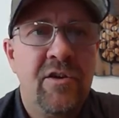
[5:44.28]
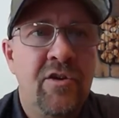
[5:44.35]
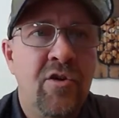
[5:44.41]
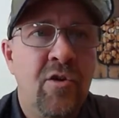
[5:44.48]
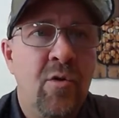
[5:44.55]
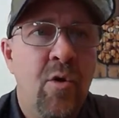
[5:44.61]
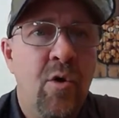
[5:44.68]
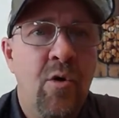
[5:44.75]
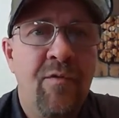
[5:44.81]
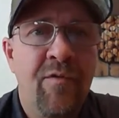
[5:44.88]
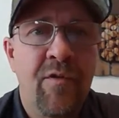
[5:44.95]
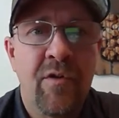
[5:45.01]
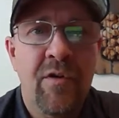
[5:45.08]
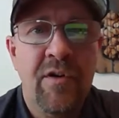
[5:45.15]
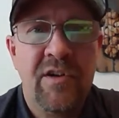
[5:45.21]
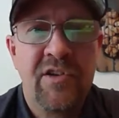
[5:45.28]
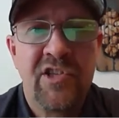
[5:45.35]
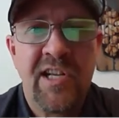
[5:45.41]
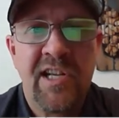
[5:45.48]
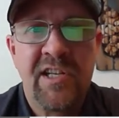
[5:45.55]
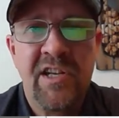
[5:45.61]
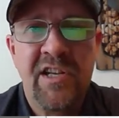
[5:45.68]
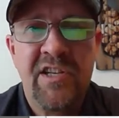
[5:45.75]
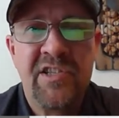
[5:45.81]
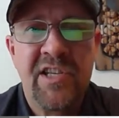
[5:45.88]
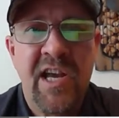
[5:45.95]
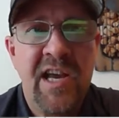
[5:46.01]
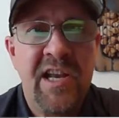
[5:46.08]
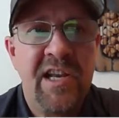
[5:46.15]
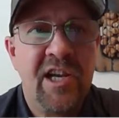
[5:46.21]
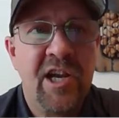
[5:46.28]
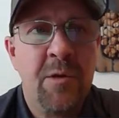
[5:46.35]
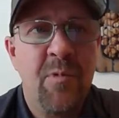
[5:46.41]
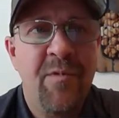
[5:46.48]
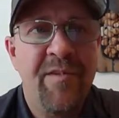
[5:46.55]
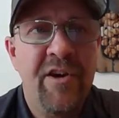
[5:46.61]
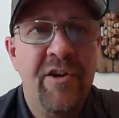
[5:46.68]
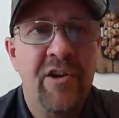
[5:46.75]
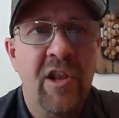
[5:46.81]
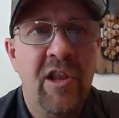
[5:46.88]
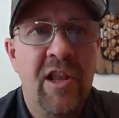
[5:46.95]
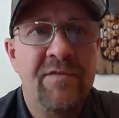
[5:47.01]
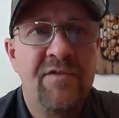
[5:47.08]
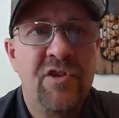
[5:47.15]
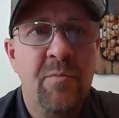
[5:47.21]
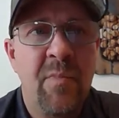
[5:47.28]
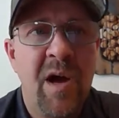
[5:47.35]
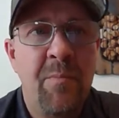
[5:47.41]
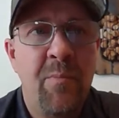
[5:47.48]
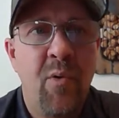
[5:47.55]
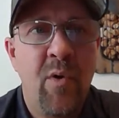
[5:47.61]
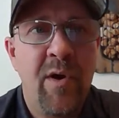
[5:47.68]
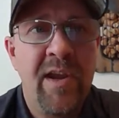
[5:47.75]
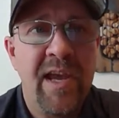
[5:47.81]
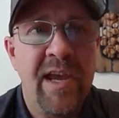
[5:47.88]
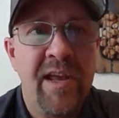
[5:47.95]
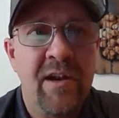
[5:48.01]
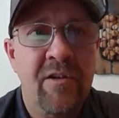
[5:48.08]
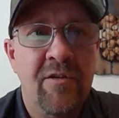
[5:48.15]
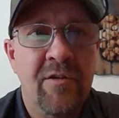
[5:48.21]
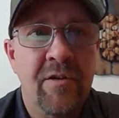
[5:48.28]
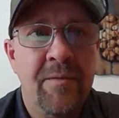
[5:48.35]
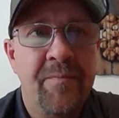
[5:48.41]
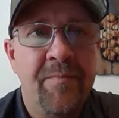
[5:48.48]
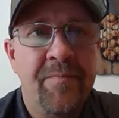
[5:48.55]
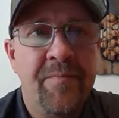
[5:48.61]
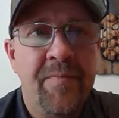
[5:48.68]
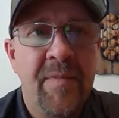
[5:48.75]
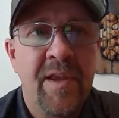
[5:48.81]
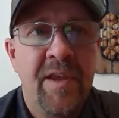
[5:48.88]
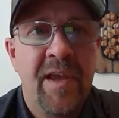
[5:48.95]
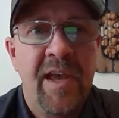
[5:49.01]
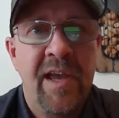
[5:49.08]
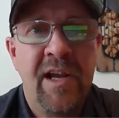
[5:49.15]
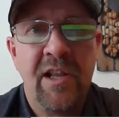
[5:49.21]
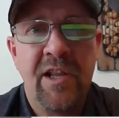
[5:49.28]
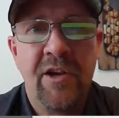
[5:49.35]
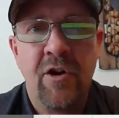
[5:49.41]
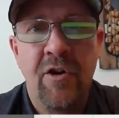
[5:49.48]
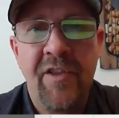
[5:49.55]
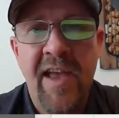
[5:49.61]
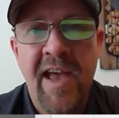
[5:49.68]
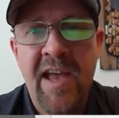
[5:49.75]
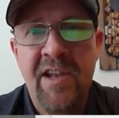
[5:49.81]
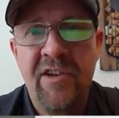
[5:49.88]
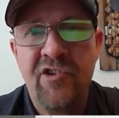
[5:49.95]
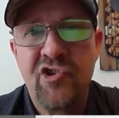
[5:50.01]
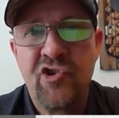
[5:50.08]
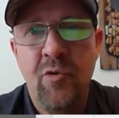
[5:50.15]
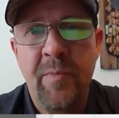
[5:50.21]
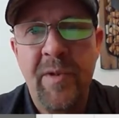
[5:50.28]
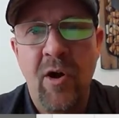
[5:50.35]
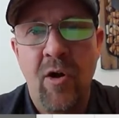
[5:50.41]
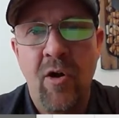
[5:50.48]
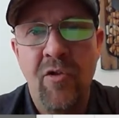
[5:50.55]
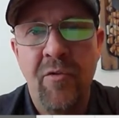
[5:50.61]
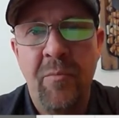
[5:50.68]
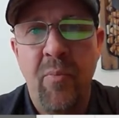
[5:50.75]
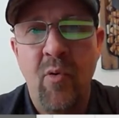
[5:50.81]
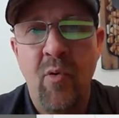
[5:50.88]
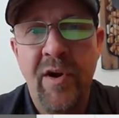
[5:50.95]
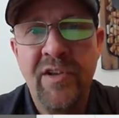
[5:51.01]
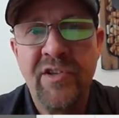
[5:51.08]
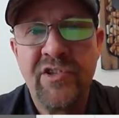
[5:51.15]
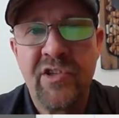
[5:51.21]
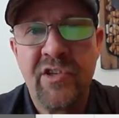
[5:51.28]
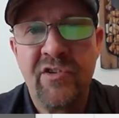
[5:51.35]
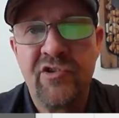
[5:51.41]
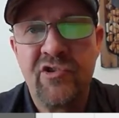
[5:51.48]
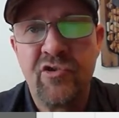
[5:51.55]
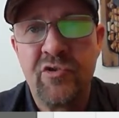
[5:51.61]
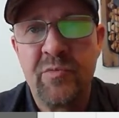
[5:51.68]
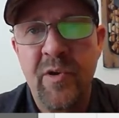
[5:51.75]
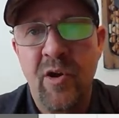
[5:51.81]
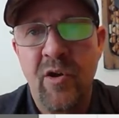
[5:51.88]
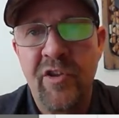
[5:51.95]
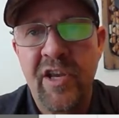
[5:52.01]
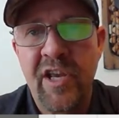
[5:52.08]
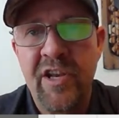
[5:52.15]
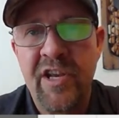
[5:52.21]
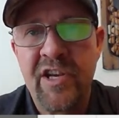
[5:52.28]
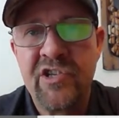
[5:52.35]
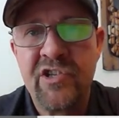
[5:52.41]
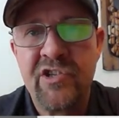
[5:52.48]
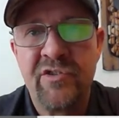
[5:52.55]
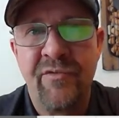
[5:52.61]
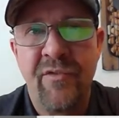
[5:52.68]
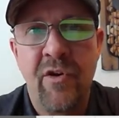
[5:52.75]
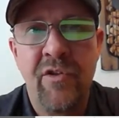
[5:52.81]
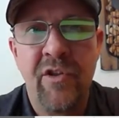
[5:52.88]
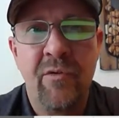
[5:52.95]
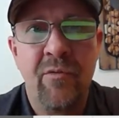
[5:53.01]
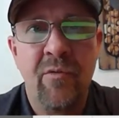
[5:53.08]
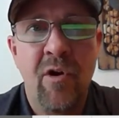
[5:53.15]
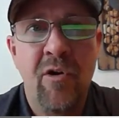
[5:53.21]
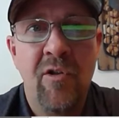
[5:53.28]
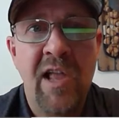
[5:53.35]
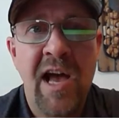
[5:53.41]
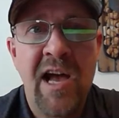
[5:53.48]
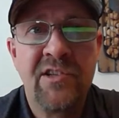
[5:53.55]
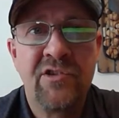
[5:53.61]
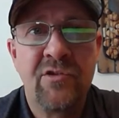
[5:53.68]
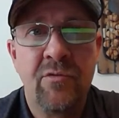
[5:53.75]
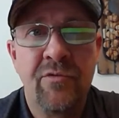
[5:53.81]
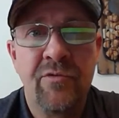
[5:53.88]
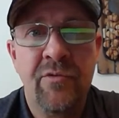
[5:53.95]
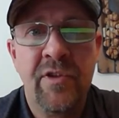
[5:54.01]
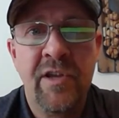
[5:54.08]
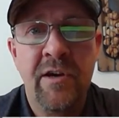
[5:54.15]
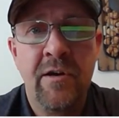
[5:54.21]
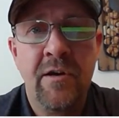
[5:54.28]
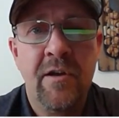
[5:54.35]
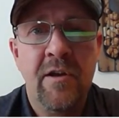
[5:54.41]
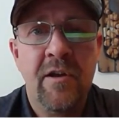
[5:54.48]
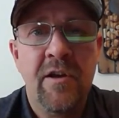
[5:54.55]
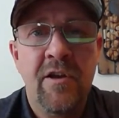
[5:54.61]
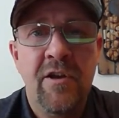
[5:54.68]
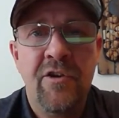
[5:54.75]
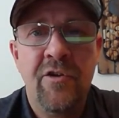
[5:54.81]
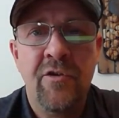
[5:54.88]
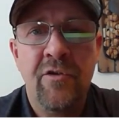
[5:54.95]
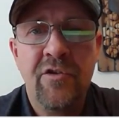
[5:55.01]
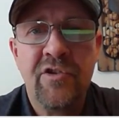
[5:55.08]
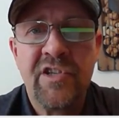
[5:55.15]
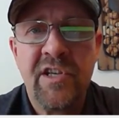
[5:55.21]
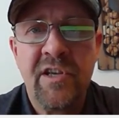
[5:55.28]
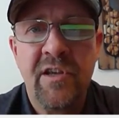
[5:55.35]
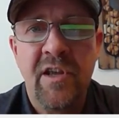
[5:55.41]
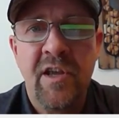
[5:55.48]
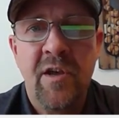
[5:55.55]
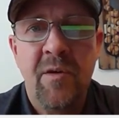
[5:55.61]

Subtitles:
go over, select the design, and come over here to the left to my point editor and click on that and show me all the points and shows me all the connections of all the raw lines going through there, you'll notice that